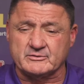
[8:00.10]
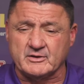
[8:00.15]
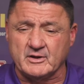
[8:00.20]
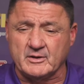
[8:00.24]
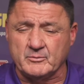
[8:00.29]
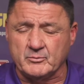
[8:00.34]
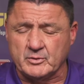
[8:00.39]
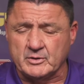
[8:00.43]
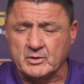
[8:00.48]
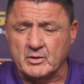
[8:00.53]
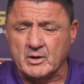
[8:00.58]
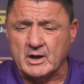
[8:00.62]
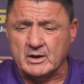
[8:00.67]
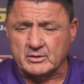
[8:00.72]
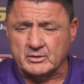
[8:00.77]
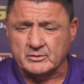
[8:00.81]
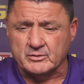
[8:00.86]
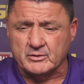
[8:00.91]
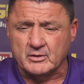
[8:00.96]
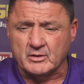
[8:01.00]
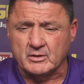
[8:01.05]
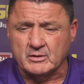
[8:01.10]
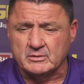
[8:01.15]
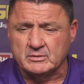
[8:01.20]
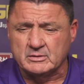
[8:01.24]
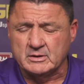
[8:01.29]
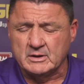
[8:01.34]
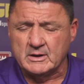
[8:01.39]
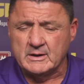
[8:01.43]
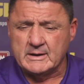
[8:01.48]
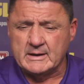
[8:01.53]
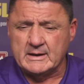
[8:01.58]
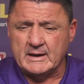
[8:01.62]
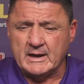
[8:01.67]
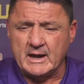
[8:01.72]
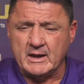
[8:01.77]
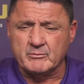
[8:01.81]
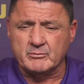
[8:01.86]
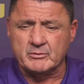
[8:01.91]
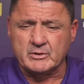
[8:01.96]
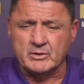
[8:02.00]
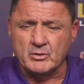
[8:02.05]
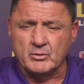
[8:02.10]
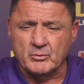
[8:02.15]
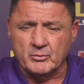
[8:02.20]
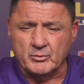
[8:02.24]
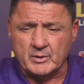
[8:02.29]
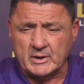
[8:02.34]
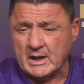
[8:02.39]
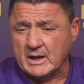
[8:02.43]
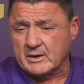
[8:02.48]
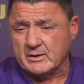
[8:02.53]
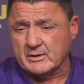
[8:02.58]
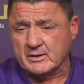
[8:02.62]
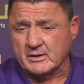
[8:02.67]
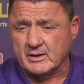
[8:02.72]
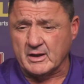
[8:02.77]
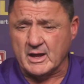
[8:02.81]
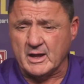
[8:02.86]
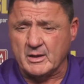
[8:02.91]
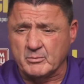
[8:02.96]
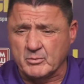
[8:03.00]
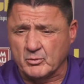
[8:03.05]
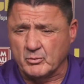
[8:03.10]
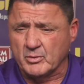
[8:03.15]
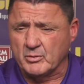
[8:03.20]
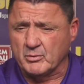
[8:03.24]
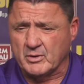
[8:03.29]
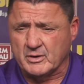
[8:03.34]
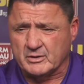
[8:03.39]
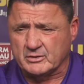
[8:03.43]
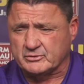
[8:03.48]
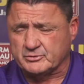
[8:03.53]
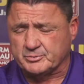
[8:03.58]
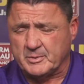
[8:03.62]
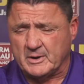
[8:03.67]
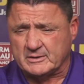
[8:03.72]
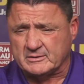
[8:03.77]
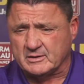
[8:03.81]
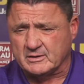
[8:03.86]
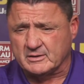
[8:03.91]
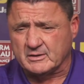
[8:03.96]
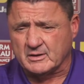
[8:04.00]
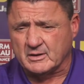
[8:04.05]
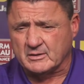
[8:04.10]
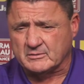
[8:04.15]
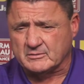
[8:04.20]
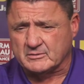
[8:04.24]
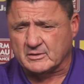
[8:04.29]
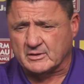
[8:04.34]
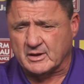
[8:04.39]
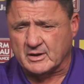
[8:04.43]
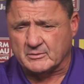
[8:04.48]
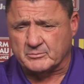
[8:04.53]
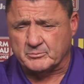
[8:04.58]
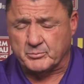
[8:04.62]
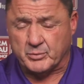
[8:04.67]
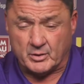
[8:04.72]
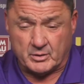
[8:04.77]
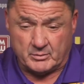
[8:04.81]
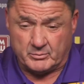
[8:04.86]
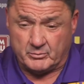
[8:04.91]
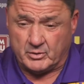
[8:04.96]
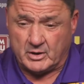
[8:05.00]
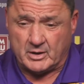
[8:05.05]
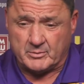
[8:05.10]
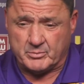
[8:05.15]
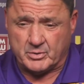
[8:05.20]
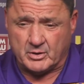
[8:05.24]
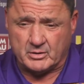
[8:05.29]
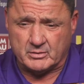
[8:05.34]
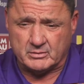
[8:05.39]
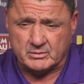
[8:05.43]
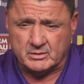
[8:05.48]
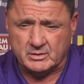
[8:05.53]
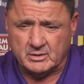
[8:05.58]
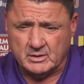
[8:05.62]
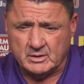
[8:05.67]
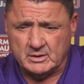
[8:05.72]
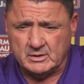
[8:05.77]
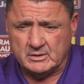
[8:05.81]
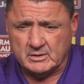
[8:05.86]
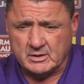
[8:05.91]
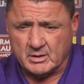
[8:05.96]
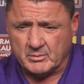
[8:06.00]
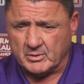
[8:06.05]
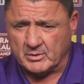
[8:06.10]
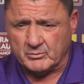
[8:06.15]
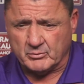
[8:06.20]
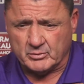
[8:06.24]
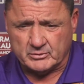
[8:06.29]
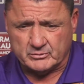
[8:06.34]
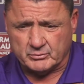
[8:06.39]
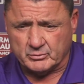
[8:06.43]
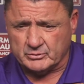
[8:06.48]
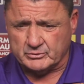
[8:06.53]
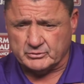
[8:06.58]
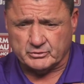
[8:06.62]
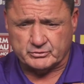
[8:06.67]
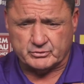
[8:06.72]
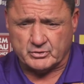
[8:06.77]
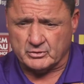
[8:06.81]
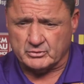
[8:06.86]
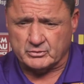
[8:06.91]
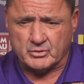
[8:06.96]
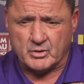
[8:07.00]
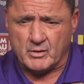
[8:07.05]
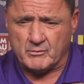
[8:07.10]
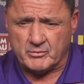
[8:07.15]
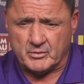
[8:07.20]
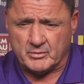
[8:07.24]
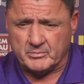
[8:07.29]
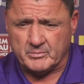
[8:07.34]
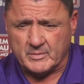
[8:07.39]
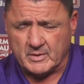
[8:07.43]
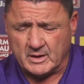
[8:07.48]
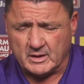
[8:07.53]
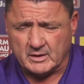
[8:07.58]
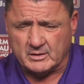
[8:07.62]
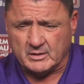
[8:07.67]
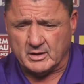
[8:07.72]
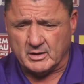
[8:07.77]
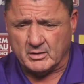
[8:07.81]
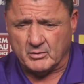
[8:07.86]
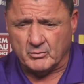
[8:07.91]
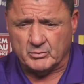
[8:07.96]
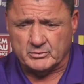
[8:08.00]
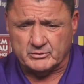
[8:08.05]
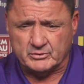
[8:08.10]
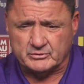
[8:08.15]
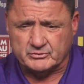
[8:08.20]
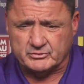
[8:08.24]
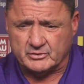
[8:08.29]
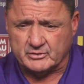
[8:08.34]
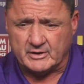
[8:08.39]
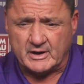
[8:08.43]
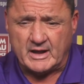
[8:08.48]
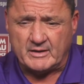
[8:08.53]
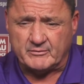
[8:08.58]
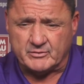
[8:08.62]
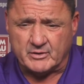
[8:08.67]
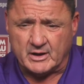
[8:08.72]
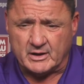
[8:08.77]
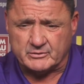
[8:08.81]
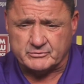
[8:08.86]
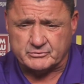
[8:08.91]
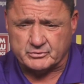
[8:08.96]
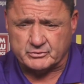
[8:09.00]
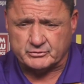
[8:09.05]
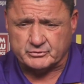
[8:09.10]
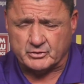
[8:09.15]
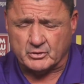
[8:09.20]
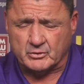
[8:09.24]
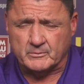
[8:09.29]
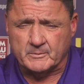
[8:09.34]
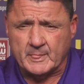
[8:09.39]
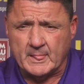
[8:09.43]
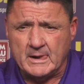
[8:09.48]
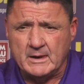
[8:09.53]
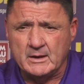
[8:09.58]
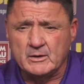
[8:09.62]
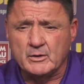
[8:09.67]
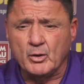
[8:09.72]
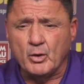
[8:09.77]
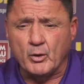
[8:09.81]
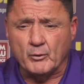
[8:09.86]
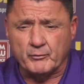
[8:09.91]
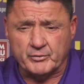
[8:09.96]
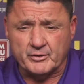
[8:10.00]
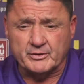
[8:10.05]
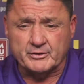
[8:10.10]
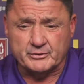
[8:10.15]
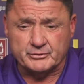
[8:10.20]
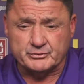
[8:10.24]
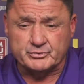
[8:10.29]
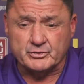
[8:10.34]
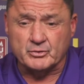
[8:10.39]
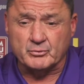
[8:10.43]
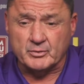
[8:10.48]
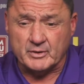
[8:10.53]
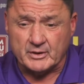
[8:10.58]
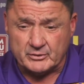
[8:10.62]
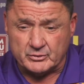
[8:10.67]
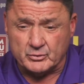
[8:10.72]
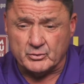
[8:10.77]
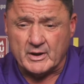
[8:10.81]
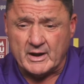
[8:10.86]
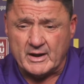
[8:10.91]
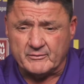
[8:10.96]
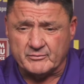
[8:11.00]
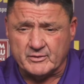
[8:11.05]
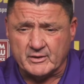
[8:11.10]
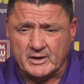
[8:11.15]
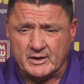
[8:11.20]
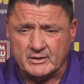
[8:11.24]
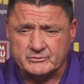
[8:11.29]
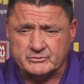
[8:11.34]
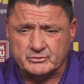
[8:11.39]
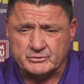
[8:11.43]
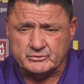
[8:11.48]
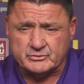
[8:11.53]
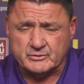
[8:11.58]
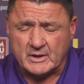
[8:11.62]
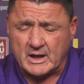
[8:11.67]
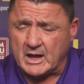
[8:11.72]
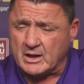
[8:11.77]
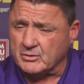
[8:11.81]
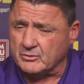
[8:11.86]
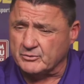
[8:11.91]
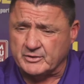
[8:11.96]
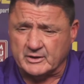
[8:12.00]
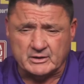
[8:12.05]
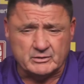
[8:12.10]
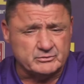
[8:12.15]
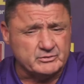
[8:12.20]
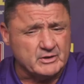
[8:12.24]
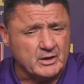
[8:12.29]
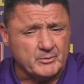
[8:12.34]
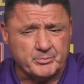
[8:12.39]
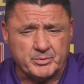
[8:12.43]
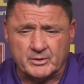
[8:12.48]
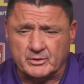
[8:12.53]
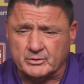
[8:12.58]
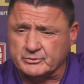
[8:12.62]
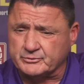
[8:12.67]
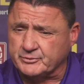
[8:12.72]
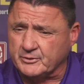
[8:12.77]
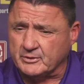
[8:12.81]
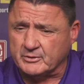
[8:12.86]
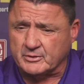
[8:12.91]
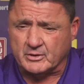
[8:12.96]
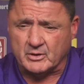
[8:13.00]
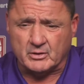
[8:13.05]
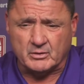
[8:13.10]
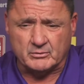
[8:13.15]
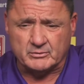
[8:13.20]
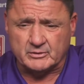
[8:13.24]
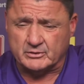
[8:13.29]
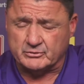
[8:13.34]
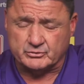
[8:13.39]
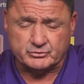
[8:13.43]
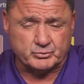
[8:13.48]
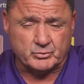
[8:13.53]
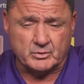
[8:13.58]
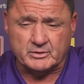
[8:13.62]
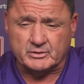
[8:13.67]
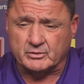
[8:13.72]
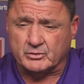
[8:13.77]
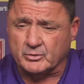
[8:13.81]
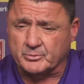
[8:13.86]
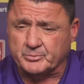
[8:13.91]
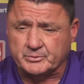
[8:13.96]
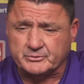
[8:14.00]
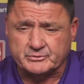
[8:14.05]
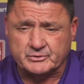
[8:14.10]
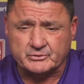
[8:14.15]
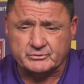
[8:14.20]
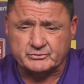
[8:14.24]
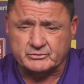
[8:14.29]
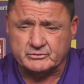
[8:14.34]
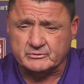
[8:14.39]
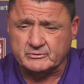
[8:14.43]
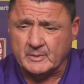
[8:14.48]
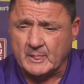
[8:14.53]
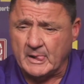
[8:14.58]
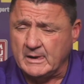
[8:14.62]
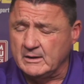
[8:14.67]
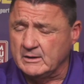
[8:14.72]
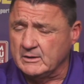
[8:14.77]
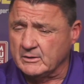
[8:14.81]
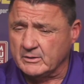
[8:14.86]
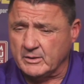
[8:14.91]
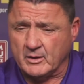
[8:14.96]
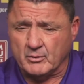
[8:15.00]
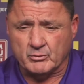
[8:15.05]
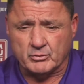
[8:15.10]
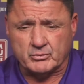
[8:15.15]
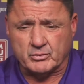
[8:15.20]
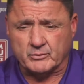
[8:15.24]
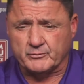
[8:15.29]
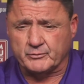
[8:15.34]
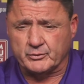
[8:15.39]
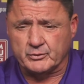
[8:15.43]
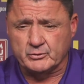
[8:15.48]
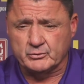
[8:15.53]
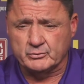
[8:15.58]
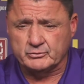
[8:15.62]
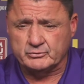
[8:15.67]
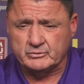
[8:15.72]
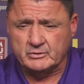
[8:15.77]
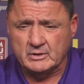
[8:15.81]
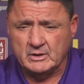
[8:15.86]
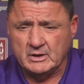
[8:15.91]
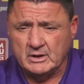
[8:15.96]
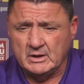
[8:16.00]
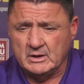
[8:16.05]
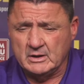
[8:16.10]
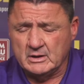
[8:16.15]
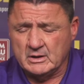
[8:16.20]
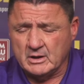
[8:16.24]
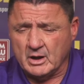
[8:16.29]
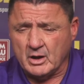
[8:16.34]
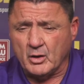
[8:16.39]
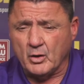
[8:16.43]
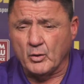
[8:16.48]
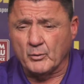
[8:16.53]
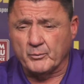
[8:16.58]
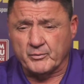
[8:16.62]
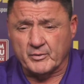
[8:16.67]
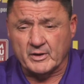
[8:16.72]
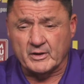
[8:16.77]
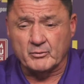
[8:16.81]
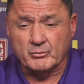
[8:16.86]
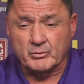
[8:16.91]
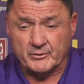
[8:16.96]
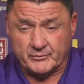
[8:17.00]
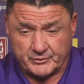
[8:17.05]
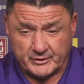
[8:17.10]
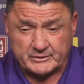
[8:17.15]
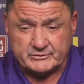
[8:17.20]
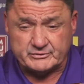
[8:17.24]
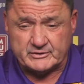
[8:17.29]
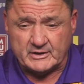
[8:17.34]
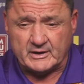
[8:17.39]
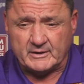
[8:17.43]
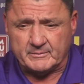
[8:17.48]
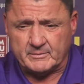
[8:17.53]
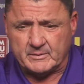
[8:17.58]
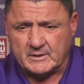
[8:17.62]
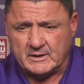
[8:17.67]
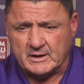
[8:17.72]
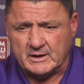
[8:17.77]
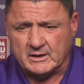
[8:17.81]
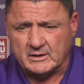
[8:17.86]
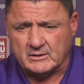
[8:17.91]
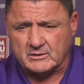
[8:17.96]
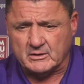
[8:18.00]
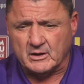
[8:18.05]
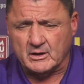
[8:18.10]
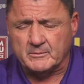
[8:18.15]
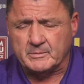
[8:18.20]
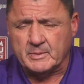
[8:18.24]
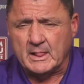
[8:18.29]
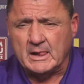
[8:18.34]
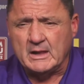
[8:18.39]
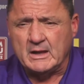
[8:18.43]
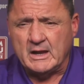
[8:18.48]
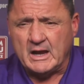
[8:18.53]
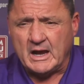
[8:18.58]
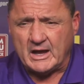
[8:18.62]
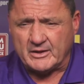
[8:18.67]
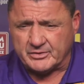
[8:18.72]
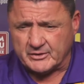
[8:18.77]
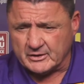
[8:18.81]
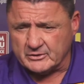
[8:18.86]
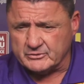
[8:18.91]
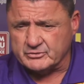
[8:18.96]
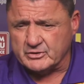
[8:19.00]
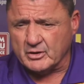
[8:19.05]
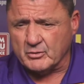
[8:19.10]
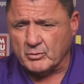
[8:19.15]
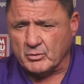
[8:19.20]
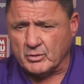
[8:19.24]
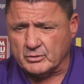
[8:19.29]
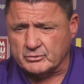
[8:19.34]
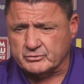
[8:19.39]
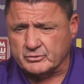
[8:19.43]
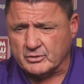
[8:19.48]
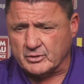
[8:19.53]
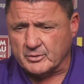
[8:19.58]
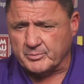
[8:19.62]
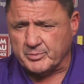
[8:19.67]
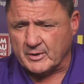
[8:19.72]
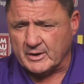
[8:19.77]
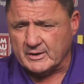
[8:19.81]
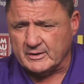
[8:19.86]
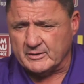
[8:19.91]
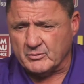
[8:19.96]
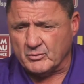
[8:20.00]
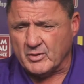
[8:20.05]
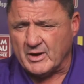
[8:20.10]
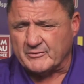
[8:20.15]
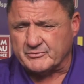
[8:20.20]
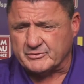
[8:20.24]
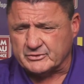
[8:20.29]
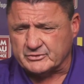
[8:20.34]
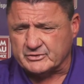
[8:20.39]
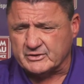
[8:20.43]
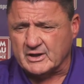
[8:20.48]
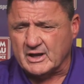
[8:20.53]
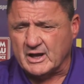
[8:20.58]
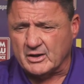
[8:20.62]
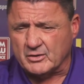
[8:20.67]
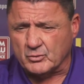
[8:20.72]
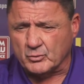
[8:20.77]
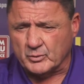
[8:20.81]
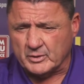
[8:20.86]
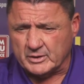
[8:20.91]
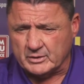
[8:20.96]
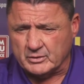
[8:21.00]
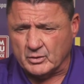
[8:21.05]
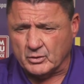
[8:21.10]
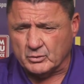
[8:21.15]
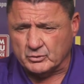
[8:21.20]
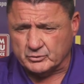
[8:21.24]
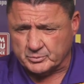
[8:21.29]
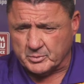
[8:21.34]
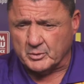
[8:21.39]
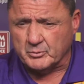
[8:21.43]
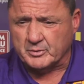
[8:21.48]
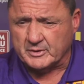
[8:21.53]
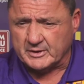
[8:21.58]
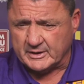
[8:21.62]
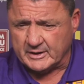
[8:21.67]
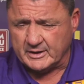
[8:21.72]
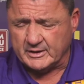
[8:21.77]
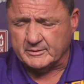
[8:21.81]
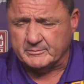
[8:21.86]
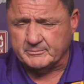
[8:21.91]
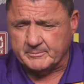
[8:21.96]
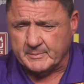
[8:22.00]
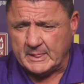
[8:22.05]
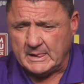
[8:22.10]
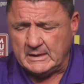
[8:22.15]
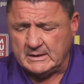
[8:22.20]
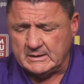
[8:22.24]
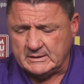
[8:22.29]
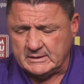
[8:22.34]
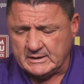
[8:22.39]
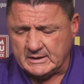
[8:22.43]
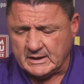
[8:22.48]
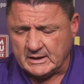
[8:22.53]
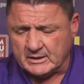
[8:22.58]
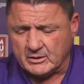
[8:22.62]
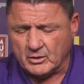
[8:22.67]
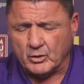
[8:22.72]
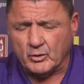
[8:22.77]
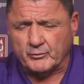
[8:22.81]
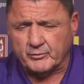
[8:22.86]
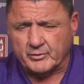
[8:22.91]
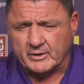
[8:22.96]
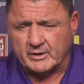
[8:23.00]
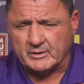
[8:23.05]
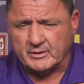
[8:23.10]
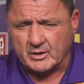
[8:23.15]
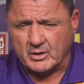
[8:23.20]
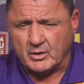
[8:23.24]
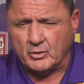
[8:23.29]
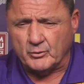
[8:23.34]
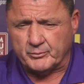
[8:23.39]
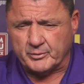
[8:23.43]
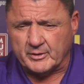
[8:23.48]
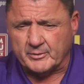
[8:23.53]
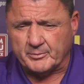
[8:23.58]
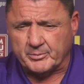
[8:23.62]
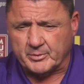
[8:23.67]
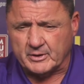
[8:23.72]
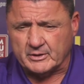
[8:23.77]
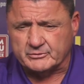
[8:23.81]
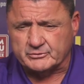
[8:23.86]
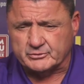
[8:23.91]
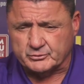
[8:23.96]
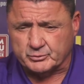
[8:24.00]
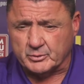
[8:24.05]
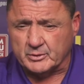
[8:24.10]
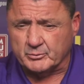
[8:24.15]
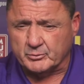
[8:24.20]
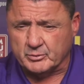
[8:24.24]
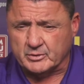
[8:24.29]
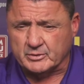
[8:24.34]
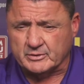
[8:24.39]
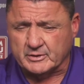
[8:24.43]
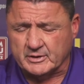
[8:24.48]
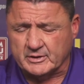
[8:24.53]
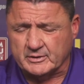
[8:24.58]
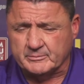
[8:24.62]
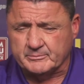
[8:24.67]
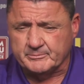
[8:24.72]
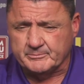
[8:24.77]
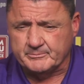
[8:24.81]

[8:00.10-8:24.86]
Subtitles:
up. We know how good they are. And we know when we got in the game, but we weren't expecting to get burnt. We got burnt. I mean, we just couldn't cover, and we just didn't have the answers. So hopefully this year we do have the answers. I don't think it was our players' fault at all. They just weren't in good position. They were confused. Hopefully we fix that. And I think Jay Ward's going to play. We have to see how the week goes, but we need him. And hopefully he plays this week. We're going to need him.